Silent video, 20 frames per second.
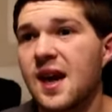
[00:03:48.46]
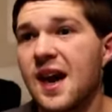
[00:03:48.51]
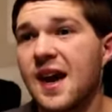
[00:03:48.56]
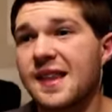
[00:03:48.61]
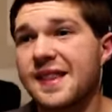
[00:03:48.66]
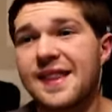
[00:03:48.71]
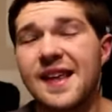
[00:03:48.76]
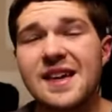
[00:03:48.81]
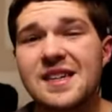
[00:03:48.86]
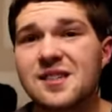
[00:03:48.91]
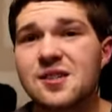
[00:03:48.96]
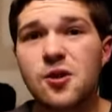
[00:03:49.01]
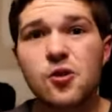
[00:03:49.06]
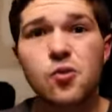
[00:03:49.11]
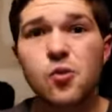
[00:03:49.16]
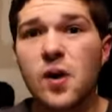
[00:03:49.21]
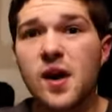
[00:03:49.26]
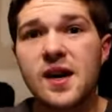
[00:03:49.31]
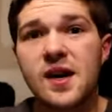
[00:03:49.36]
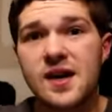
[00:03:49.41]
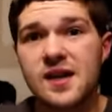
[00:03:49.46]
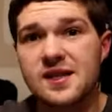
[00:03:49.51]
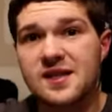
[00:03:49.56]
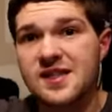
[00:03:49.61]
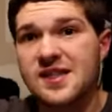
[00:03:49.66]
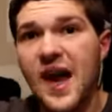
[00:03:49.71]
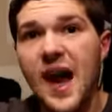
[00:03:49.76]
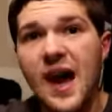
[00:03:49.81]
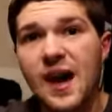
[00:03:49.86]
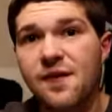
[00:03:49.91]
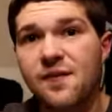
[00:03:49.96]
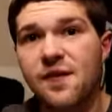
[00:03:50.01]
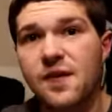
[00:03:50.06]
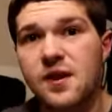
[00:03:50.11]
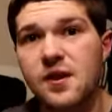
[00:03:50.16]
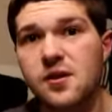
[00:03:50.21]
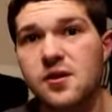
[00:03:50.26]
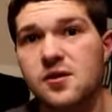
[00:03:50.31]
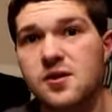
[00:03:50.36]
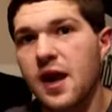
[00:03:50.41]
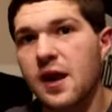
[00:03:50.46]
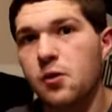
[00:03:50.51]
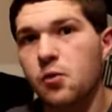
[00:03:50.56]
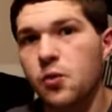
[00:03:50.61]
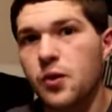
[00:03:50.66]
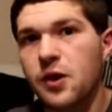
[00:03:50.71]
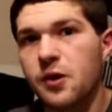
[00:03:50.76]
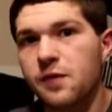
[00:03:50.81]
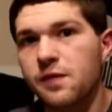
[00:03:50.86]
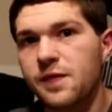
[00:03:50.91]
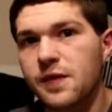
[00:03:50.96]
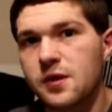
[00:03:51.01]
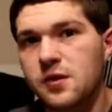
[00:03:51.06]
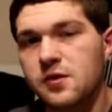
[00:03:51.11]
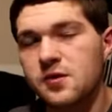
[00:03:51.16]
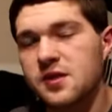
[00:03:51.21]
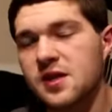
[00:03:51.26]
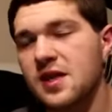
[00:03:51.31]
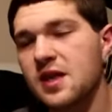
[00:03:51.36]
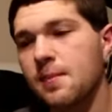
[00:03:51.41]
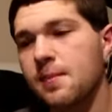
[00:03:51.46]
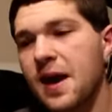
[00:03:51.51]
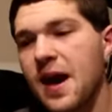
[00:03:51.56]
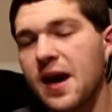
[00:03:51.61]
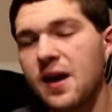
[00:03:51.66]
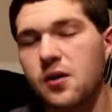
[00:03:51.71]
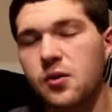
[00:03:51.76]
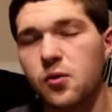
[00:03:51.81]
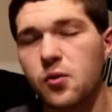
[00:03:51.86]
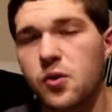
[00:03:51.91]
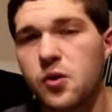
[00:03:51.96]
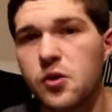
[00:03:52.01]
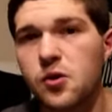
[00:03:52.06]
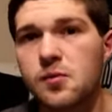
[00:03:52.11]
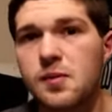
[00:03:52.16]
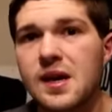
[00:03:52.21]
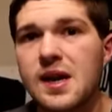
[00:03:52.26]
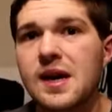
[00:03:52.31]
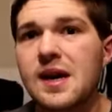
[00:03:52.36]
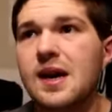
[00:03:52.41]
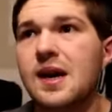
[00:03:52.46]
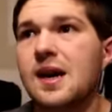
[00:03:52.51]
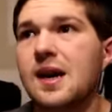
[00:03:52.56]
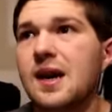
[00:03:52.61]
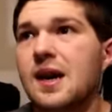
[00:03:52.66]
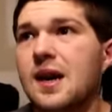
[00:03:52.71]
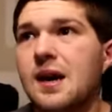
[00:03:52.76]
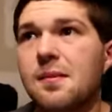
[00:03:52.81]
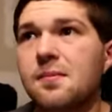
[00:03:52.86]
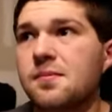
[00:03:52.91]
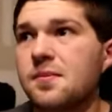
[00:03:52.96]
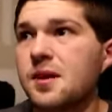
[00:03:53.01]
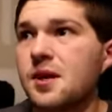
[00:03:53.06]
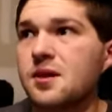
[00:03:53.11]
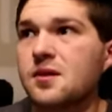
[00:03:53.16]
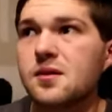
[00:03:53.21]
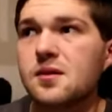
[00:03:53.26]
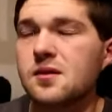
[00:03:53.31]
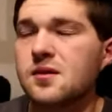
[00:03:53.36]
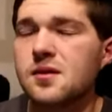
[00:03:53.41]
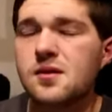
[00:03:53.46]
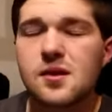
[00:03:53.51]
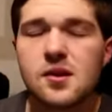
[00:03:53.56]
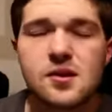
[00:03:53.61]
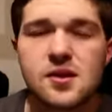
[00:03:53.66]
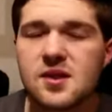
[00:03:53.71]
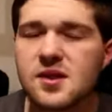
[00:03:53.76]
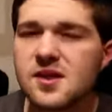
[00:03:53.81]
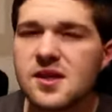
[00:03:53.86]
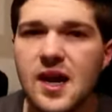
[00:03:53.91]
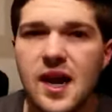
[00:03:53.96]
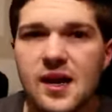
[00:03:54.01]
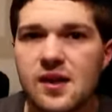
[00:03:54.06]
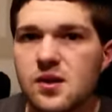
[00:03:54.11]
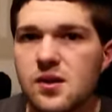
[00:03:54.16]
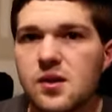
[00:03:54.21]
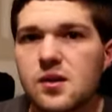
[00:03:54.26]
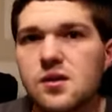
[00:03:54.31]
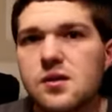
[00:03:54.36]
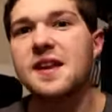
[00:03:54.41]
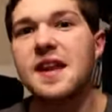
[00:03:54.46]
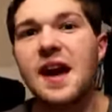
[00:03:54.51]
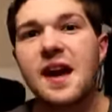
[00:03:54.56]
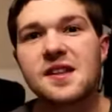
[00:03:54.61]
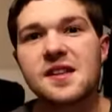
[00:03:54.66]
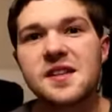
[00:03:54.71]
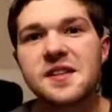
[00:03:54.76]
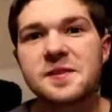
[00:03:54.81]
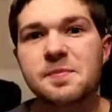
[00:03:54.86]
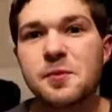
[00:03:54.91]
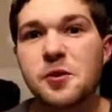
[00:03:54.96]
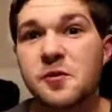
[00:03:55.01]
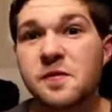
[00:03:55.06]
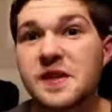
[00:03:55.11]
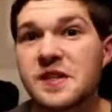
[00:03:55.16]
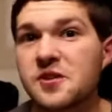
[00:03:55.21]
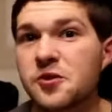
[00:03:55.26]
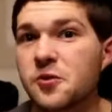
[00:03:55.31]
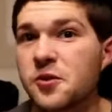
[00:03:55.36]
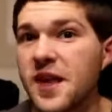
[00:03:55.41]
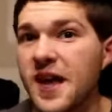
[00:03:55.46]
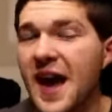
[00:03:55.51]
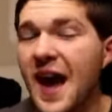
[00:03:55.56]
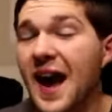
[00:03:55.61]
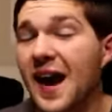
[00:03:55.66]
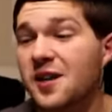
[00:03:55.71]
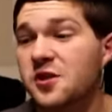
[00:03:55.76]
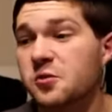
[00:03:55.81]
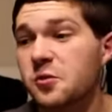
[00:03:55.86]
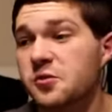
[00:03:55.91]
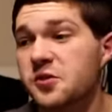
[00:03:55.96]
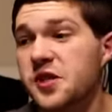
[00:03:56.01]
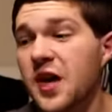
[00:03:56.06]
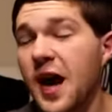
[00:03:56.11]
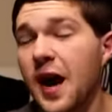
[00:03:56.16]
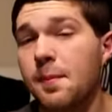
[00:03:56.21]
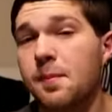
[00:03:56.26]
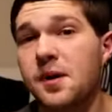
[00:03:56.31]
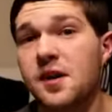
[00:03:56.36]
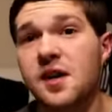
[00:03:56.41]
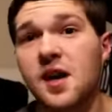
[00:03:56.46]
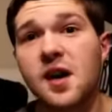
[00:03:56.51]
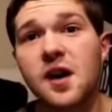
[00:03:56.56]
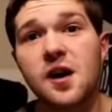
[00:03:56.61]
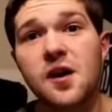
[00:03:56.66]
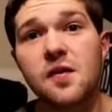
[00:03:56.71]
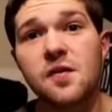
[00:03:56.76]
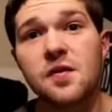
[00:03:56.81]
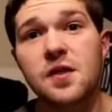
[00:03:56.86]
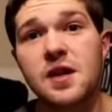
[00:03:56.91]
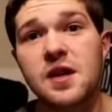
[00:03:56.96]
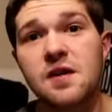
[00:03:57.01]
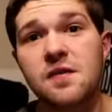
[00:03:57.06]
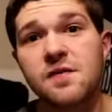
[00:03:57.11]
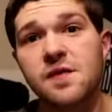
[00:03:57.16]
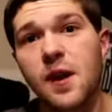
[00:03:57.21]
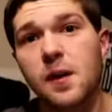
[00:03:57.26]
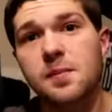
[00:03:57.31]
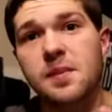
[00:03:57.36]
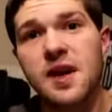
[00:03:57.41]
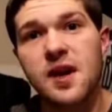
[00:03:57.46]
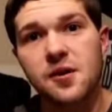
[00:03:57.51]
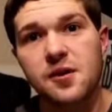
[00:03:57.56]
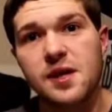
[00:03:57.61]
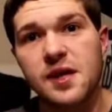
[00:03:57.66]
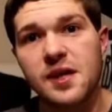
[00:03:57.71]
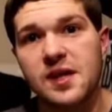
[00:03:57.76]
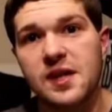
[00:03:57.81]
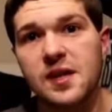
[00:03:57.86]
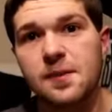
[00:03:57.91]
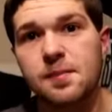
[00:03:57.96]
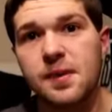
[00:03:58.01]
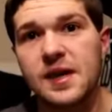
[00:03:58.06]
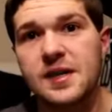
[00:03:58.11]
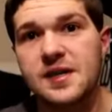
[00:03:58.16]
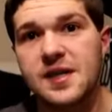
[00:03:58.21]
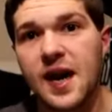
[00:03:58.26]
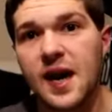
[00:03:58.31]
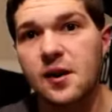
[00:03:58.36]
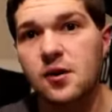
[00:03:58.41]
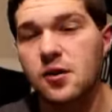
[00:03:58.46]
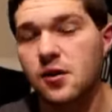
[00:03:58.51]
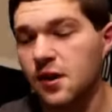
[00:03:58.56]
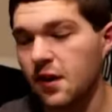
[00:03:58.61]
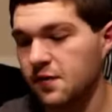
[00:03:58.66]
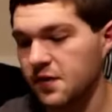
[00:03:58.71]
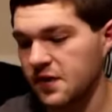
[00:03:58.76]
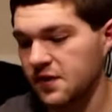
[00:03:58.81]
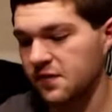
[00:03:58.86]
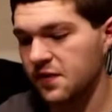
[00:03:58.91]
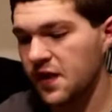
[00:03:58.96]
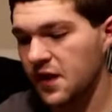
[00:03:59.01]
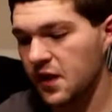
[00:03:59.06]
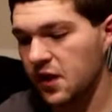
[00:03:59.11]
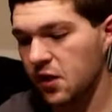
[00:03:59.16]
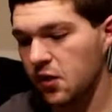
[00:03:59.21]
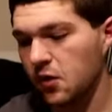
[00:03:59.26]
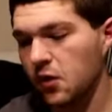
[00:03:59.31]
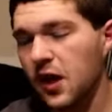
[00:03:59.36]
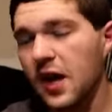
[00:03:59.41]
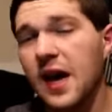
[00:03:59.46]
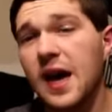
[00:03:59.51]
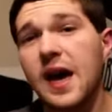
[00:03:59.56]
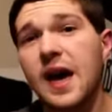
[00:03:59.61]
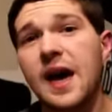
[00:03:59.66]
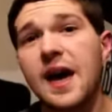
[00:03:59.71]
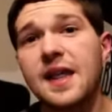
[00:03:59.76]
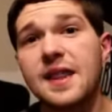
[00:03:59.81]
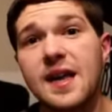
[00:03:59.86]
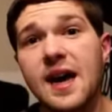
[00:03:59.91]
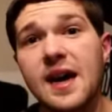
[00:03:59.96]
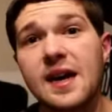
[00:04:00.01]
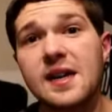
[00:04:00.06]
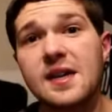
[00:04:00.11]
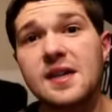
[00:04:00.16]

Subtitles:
unless you're running side fills and rear fills in the back of the room, they're just not good. Now let's move into the actual topic of the thumbnail and the clickbait title of this video, and that